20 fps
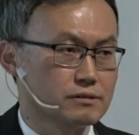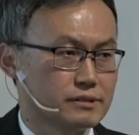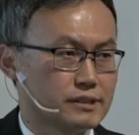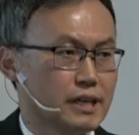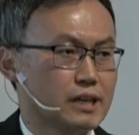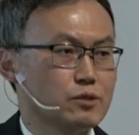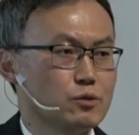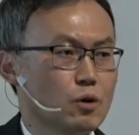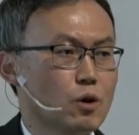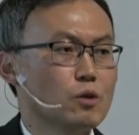
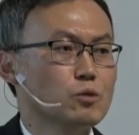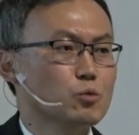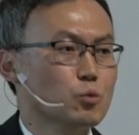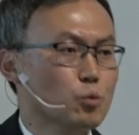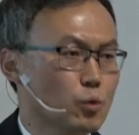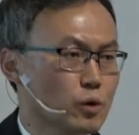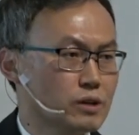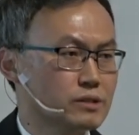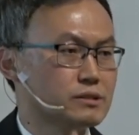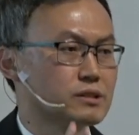they
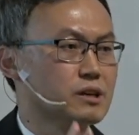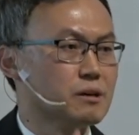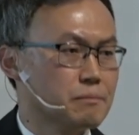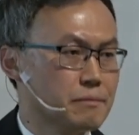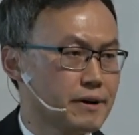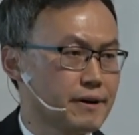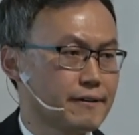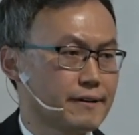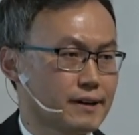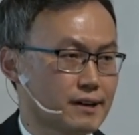don't want
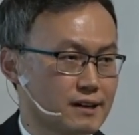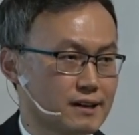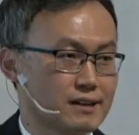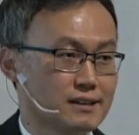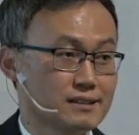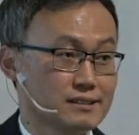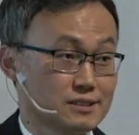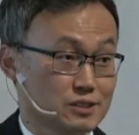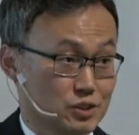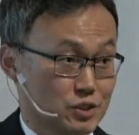
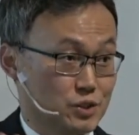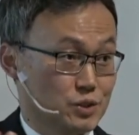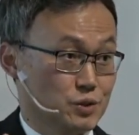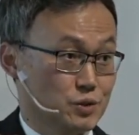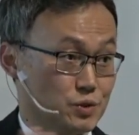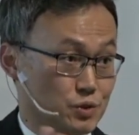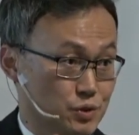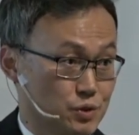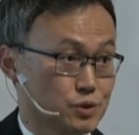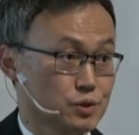America to
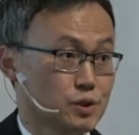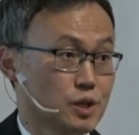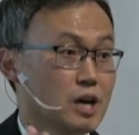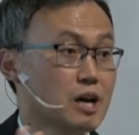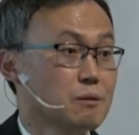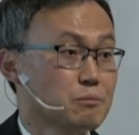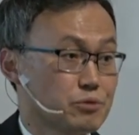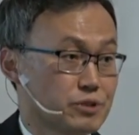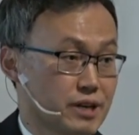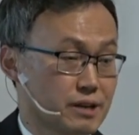do
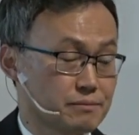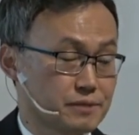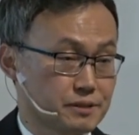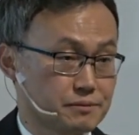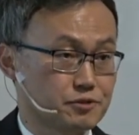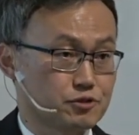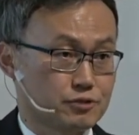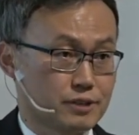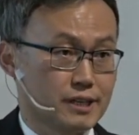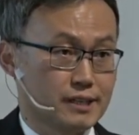preemptive
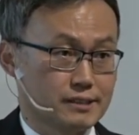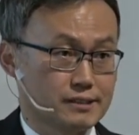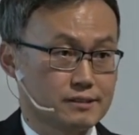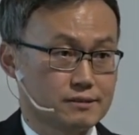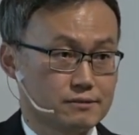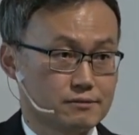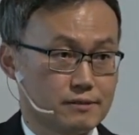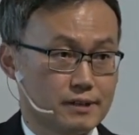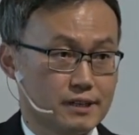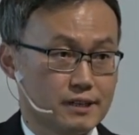
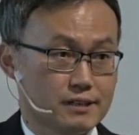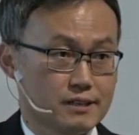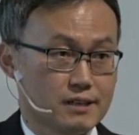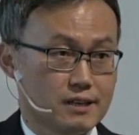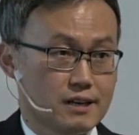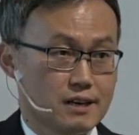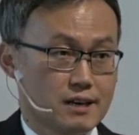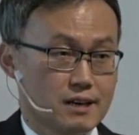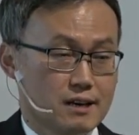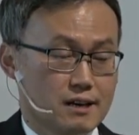strikes, right?
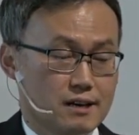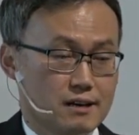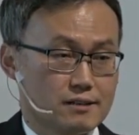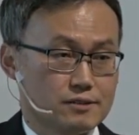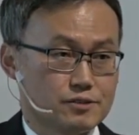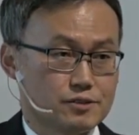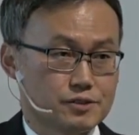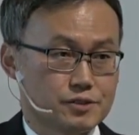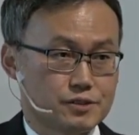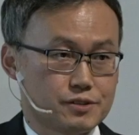Uh,
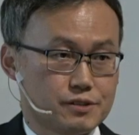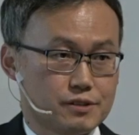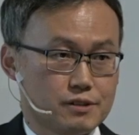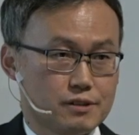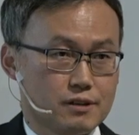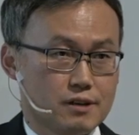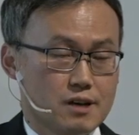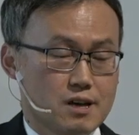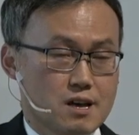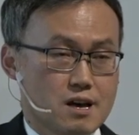just
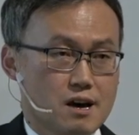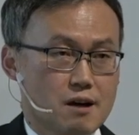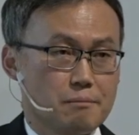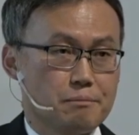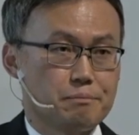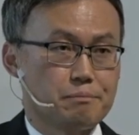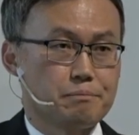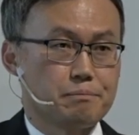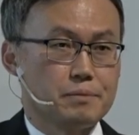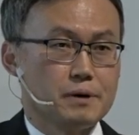uh, uh,
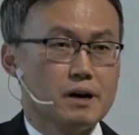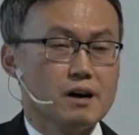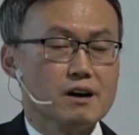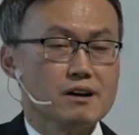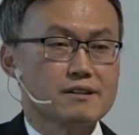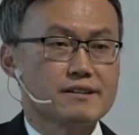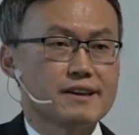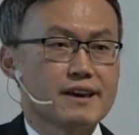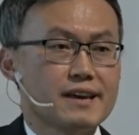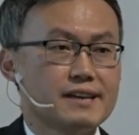
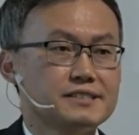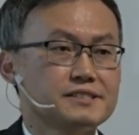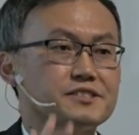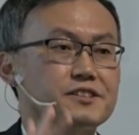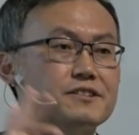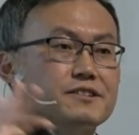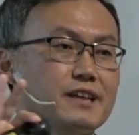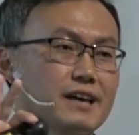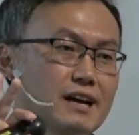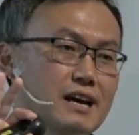against
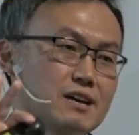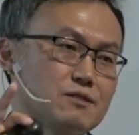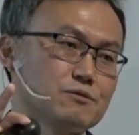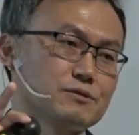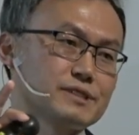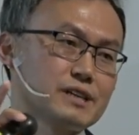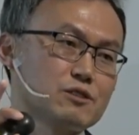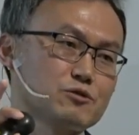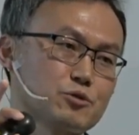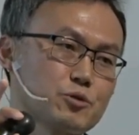that kind of
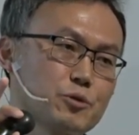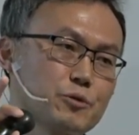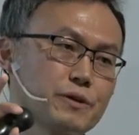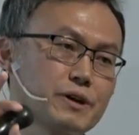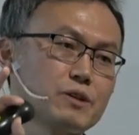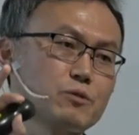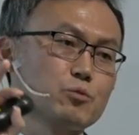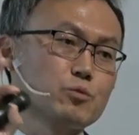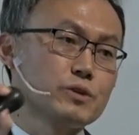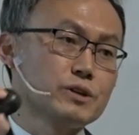South
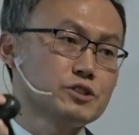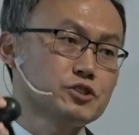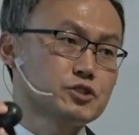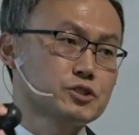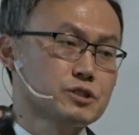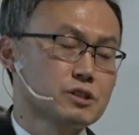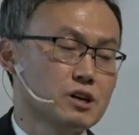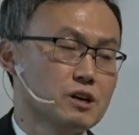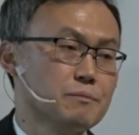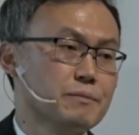Korean
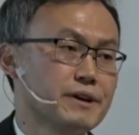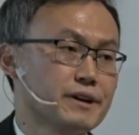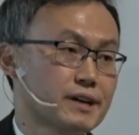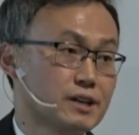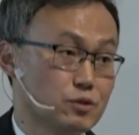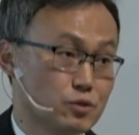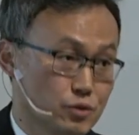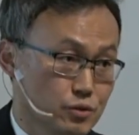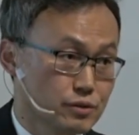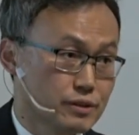wish,
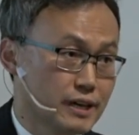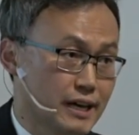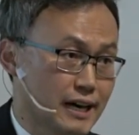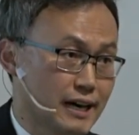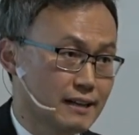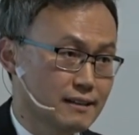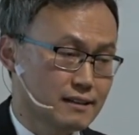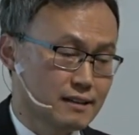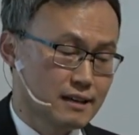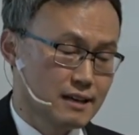America do
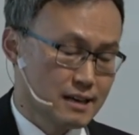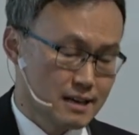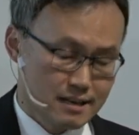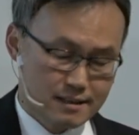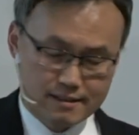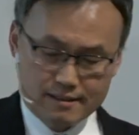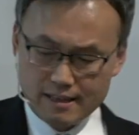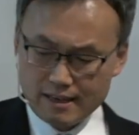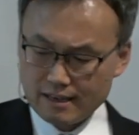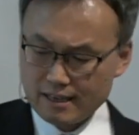that,
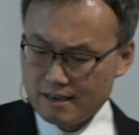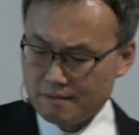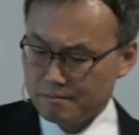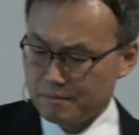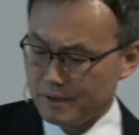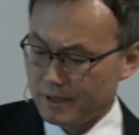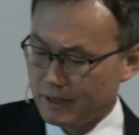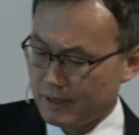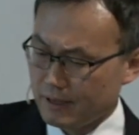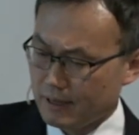that can
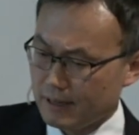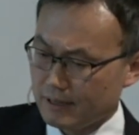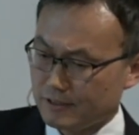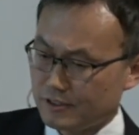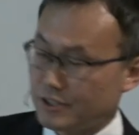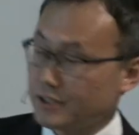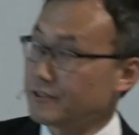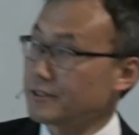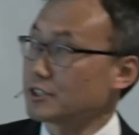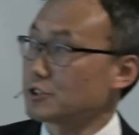be a
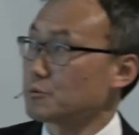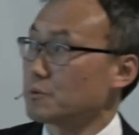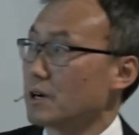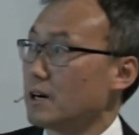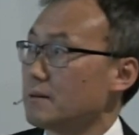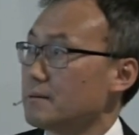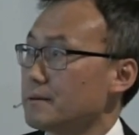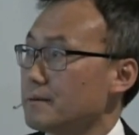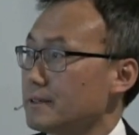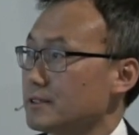serious
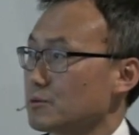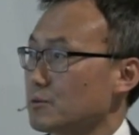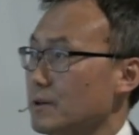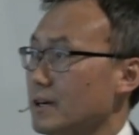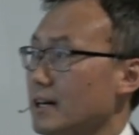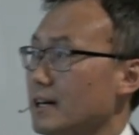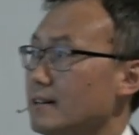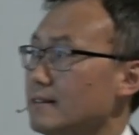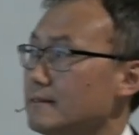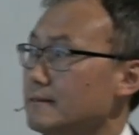problem as
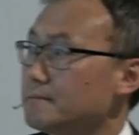well.